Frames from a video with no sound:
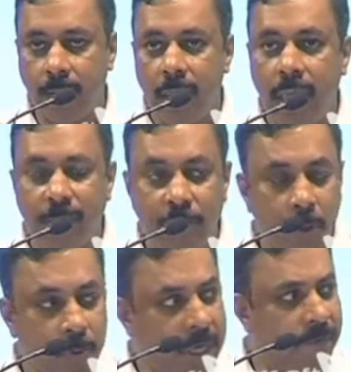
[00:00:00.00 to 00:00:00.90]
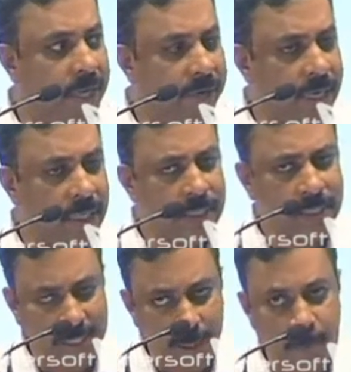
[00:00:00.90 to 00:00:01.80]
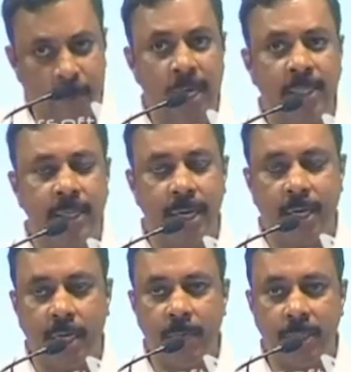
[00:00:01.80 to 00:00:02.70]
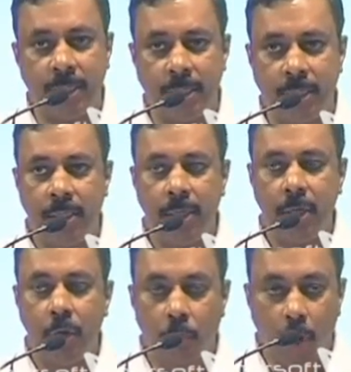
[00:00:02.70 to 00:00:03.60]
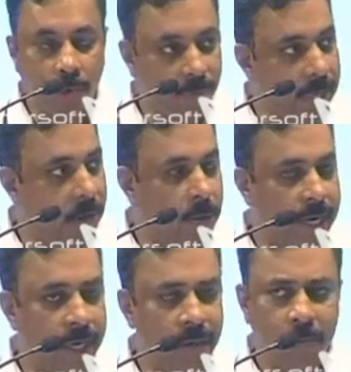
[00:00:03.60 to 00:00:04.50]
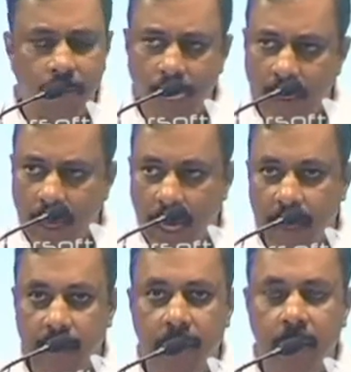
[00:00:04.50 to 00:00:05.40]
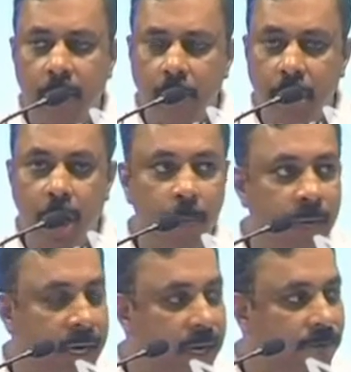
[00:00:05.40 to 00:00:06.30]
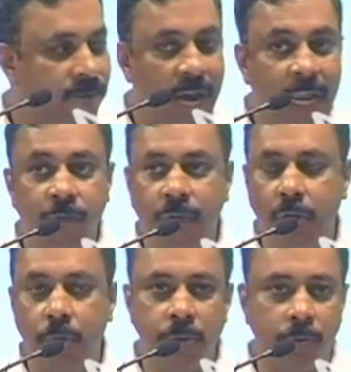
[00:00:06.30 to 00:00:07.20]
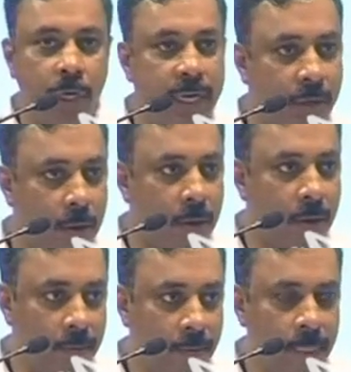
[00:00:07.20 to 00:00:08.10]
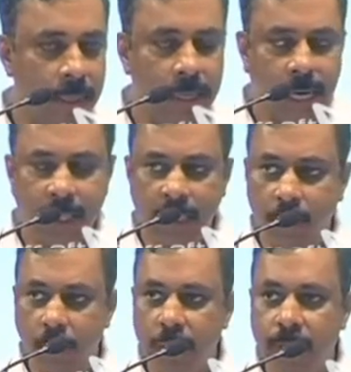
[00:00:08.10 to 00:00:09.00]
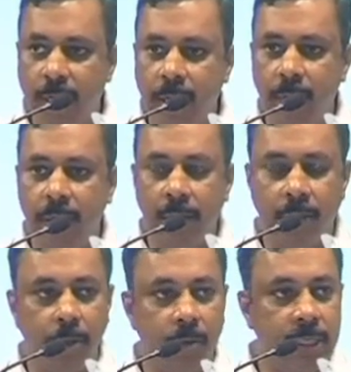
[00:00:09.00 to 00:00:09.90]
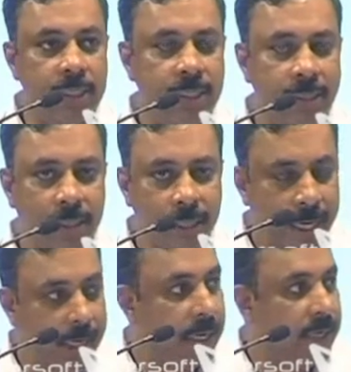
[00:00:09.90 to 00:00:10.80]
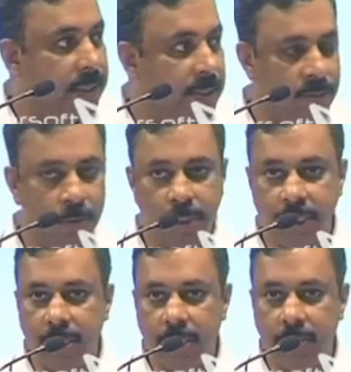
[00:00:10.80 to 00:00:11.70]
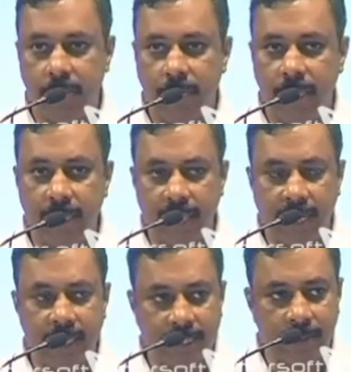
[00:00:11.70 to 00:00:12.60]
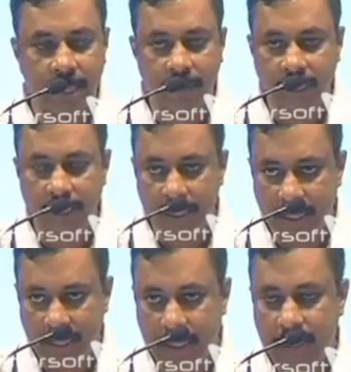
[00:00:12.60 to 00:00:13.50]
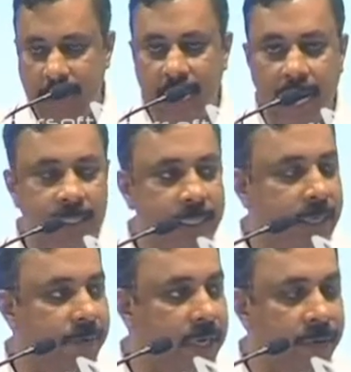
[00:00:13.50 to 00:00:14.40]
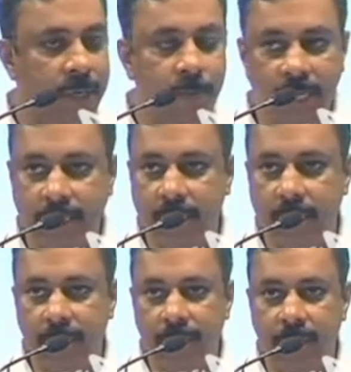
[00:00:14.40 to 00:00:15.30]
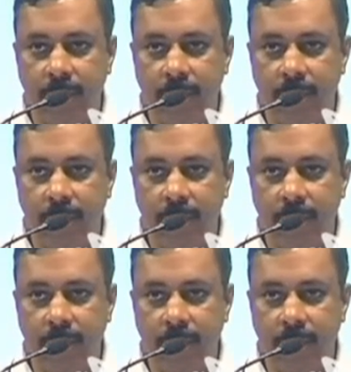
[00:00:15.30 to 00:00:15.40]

If I were to put it very, very simplistic terms, what we look at are predominantly 5 Qs, what I call. I think the most fundamental Q is intelligence quotient. I think that is something which starts at a very, very basic level.